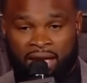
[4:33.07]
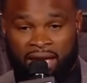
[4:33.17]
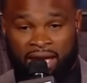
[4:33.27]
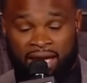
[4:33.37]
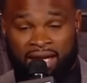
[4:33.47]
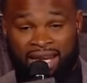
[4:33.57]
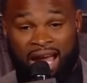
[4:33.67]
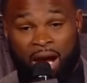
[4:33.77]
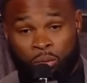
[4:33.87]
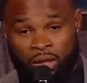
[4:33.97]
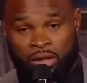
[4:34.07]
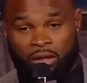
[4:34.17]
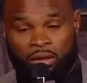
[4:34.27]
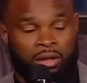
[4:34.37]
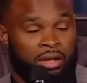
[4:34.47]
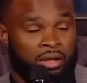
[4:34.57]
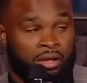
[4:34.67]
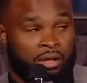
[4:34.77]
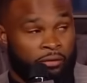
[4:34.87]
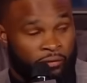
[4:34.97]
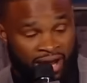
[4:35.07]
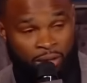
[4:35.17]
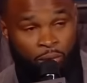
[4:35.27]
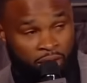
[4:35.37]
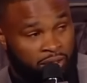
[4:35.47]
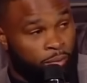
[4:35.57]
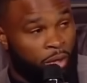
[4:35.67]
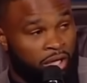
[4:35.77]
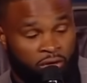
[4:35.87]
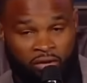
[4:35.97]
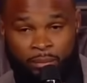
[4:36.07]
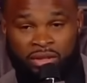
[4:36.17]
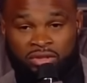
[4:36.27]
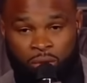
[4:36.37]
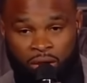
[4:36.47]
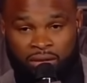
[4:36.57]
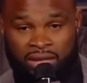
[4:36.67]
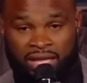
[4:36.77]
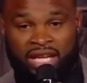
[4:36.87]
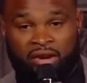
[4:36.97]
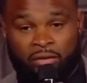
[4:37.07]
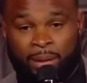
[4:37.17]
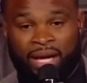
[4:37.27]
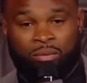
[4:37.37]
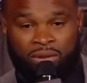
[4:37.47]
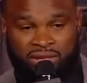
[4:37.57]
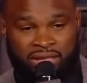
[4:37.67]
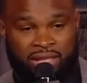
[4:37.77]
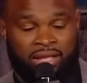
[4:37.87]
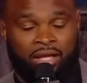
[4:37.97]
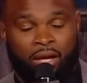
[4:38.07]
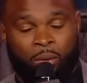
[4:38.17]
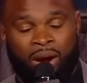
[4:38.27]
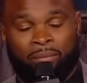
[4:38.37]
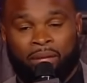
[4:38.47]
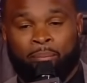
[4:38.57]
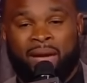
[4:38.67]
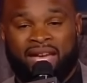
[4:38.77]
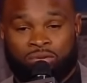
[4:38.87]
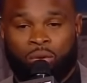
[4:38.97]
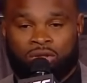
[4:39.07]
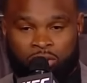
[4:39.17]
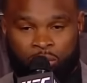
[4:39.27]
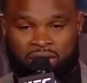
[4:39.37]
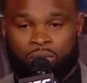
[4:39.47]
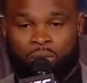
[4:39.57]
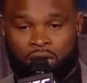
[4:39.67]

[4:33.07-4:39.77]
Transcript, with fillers: and I will Fight Wonderboy November 12th, and everybody will see why I'm the best welterweight in the